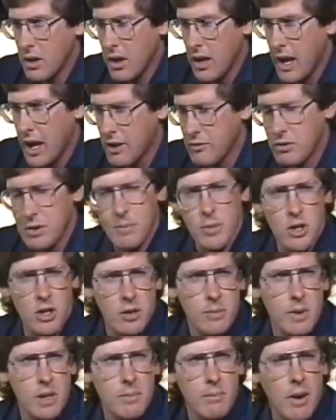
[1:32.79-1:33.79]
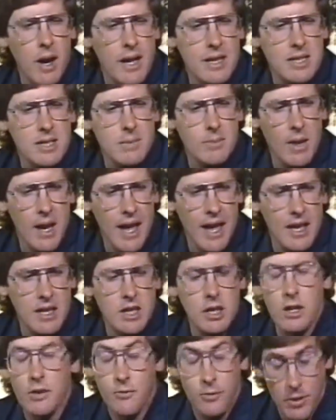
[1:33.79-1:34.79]
Henry Bergman bought some land
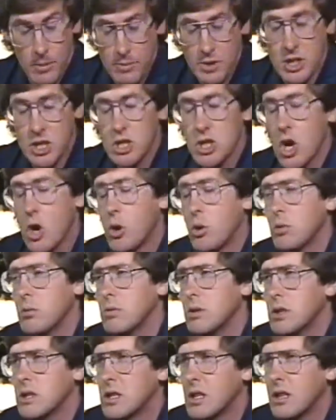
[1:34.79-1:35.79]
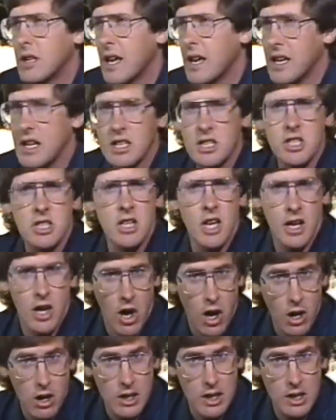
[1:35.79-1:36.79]
here from the Stones, and then his son
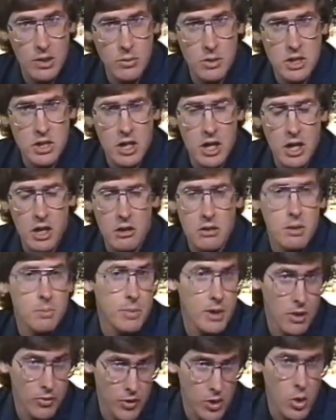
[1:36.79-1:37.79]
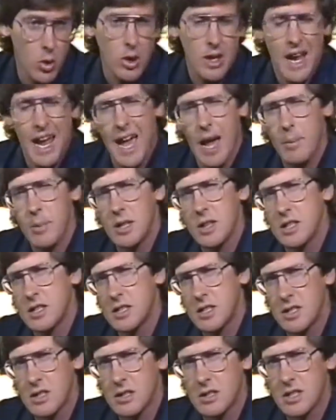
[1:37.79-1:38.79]
Arlie was here and built the old cabin that's
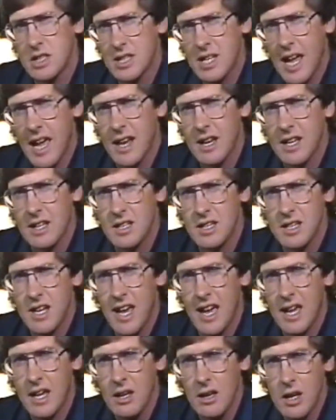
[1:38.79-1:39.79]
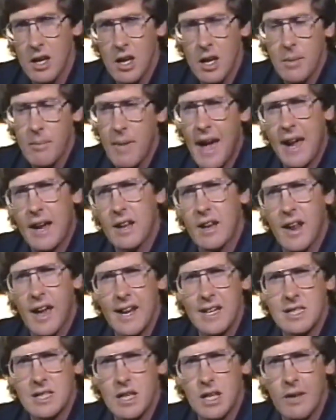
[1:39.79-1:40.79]
still standing today back in
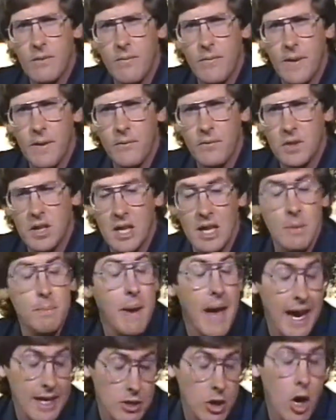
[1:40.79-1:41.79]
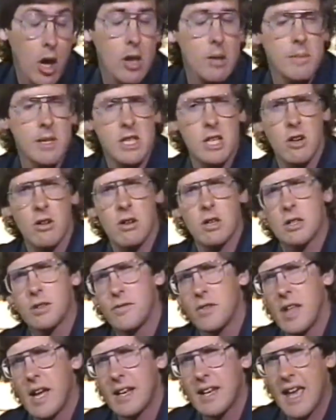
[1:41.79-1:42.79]
1915, packed all the materials
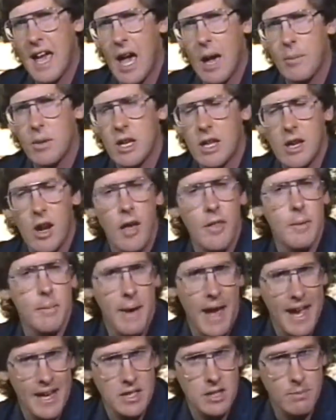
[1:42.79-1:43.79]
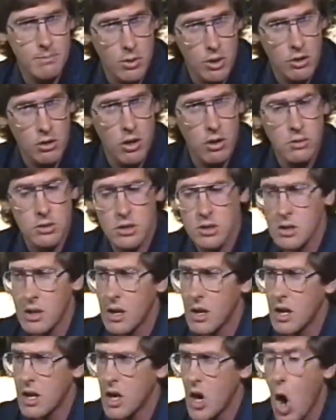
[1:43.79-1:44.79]
for that cabin in on the backs of burros,
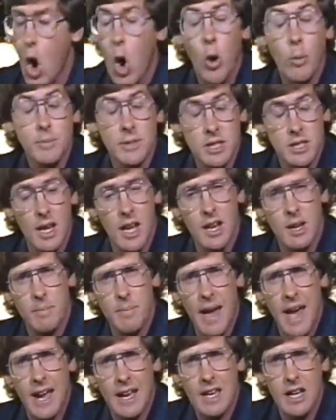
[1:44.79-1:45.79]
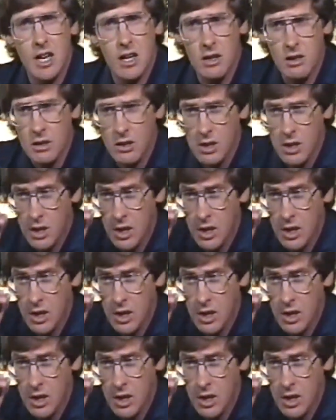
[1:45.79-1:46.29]
homesteaded back here,